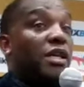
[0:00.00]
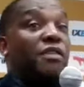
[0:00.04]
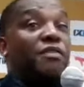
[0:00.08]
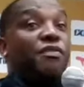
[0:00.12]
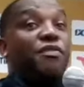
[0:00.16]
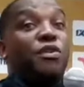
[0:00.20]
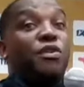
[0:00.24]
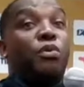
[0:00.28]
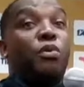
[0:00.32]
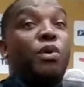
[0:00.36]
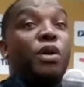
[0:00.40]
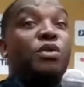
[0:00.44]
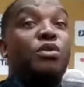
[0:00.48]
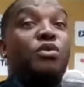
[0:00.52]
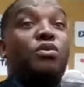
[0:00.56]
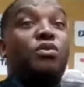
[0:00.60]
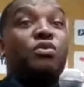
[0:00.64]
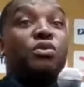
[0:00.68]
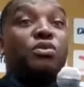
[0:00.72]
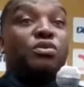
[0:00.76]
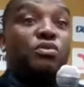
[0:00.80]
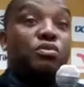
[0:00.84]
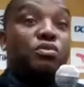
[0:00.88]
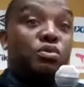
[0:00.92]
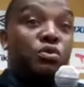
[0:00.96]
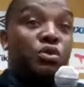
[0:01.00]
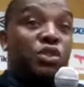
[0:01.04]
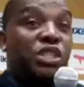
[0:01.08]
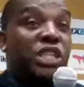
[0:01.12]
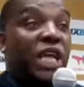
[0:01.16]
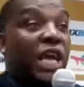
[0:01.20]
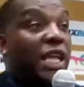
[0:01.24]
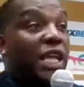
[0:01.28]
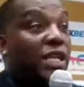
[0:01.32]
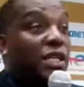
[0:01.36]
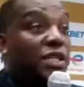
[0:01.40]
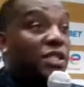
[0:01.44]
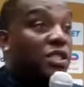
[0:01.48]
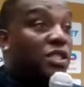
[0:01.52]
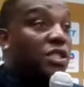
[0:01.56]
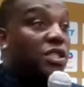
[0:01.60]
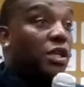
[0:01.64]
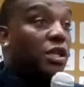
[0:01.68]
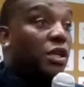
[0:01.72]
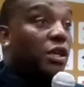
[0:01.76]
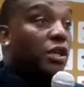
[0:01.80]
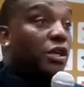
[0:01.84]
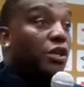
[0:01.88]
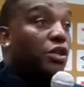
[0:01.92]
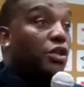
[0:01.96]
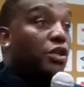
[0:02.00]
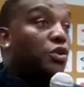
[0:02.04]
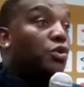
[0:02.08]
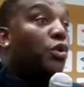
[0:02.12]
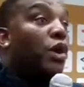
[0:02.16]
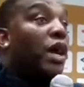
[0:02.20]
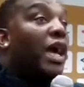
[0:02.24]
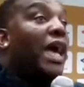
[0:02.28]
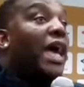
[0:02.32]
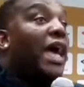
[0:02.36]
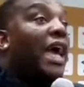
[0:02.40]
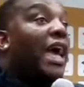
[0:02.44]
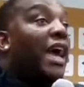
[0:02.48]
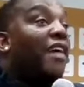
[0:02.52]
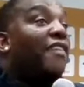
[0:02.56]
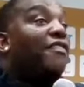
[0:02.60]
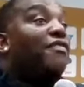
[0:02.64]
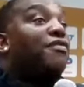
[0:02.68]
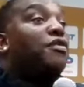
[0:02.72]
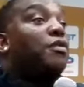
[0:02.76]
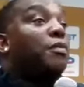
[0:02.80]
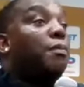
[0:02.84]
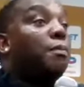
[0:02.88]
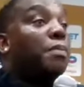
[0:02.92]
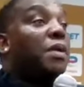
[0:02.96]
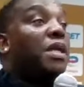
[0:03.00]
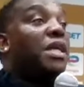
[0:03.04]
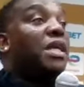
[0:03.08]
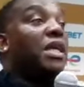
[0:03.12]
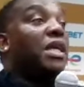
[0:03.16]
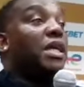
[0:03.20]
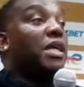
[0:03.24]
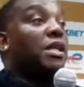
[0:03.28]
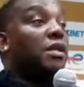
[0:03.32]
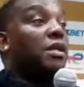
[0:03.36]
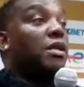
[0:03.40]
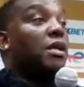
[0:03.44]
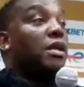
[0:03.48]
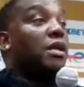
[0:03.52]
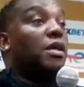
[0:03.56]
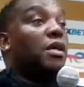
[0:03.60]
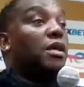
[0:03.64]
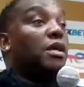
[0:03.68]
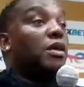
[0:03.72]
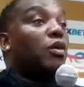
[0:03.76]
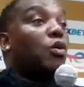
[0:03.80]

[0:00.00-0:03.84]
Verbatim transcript: if you want to, to challenge, you have to bring in